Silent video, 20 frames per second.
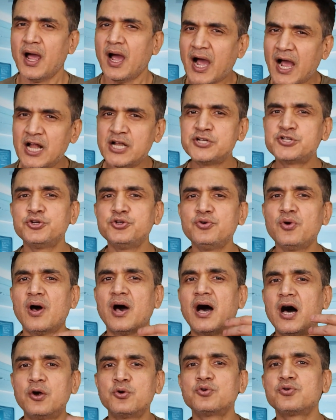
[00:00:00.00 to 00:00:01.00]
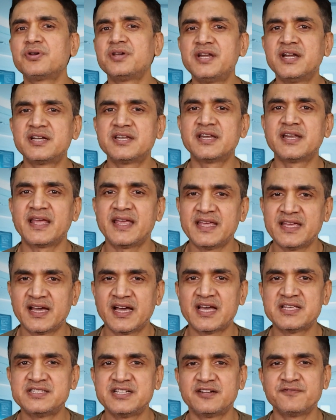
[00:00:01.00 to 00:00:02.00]
I'll show you how to create an
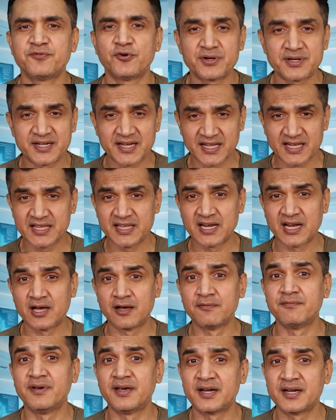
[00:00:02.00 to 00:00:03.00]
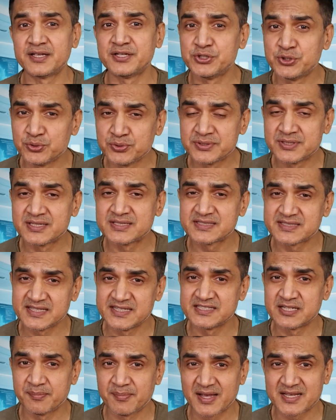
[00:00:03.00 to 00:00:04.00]
AI agent for Telegram where a user
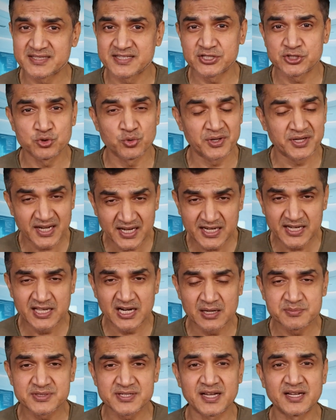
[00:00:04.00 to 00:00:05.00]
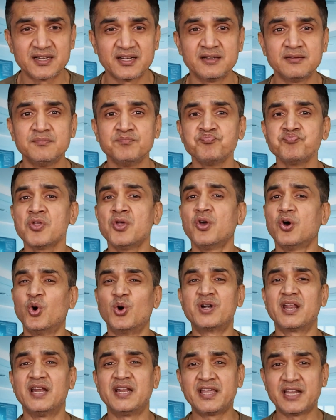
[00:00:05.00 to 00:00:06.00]
sends a message to a Telegram channel
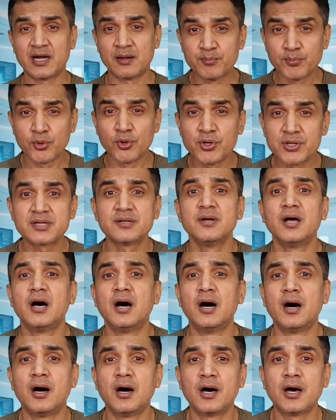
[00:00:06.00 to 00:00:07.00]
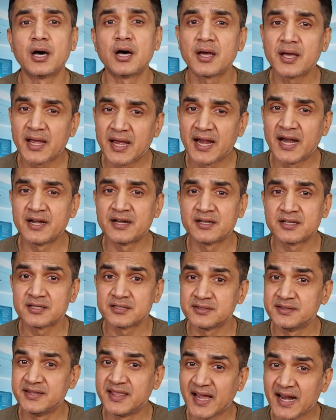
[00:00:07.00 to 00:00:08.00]
or Telegram bot
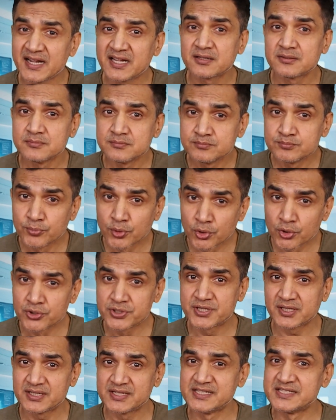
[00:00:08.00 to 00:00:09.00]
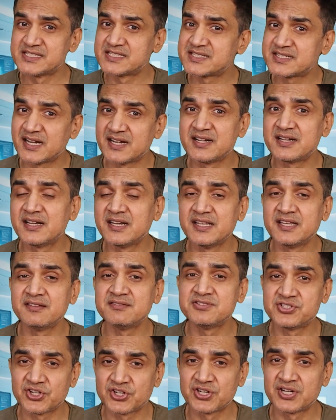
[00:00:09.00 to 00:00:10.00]
and that bot
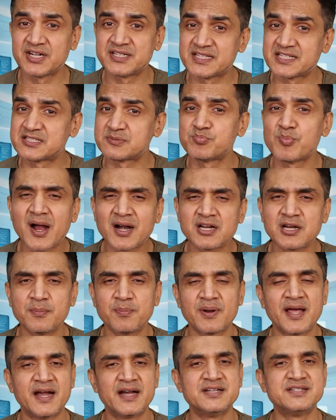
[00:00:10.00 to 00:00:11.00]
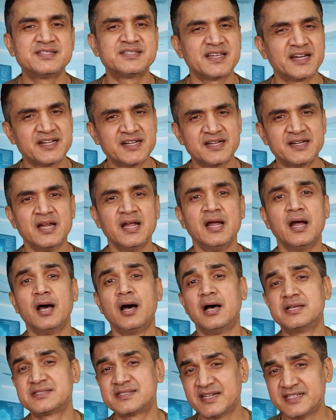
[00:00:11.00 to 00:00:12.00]
instantly generates a smart reply and
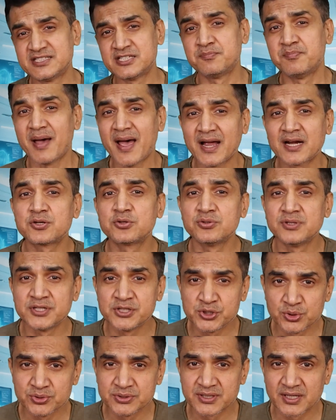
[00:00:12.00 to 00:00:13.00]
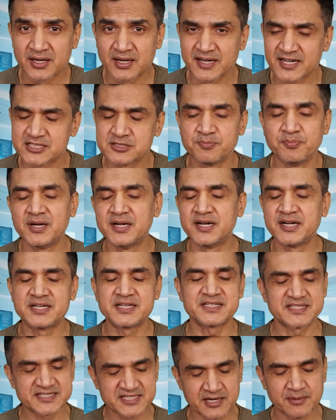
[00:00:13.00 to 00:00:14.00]
sends it back to the user. Let's build it
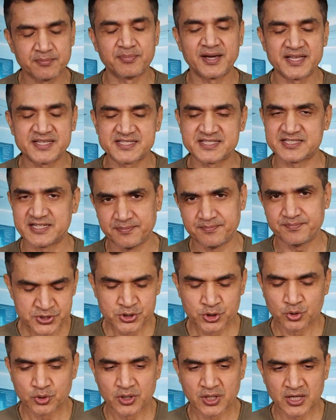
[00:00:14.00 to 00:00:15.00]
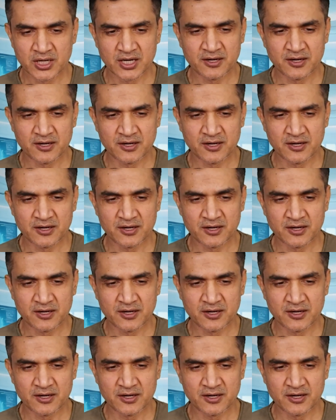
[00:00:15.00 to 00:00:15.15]
step by step. So